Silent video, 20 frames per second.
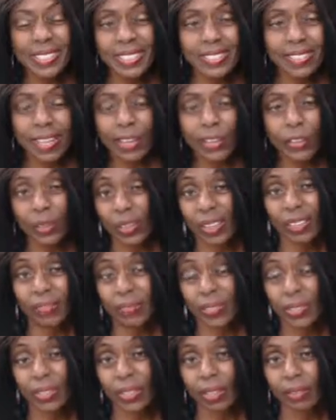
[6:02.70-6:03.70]
stay in your
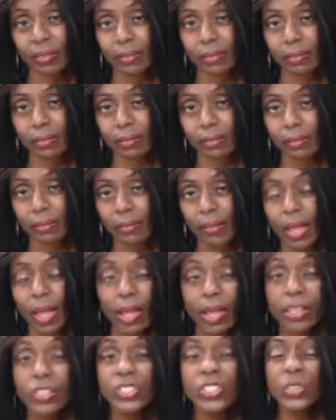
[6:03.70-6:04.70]
comfort zone.
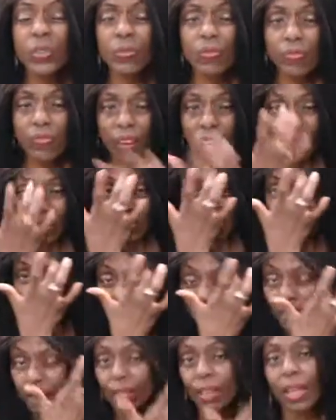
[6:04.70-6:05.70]
It's your fault,
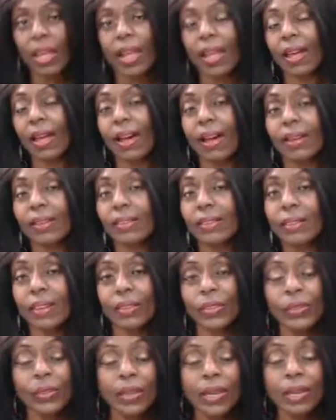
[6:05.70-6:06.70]

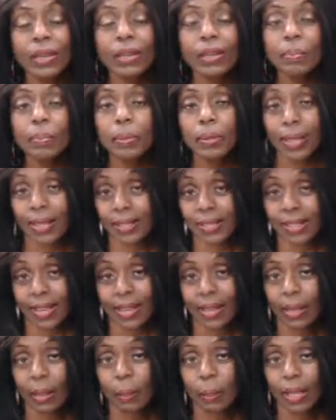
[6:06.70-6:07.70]
and you can't complain to
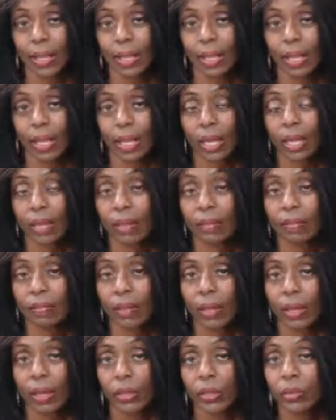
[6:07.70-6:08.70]
anybody if
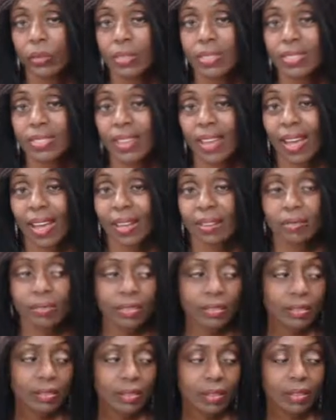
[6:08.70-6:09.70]
you decide,
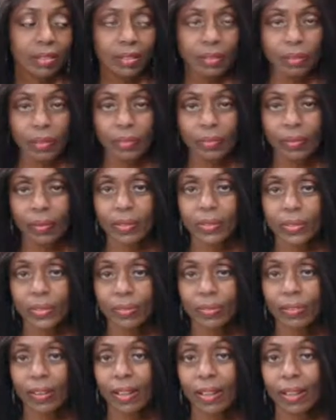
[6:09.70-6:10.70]
"Well, my friends are
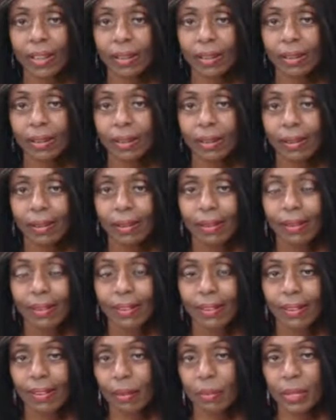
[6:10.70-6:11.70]
fine."
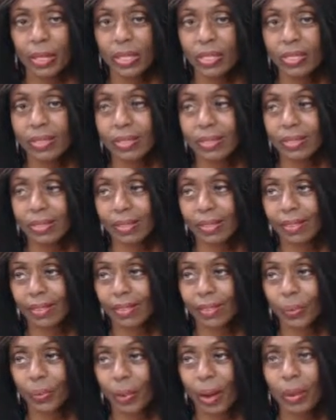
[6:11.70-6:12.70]
That means
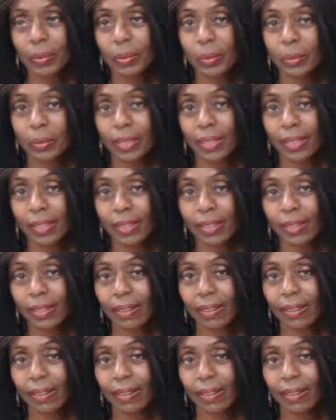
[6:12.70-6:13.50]
you probably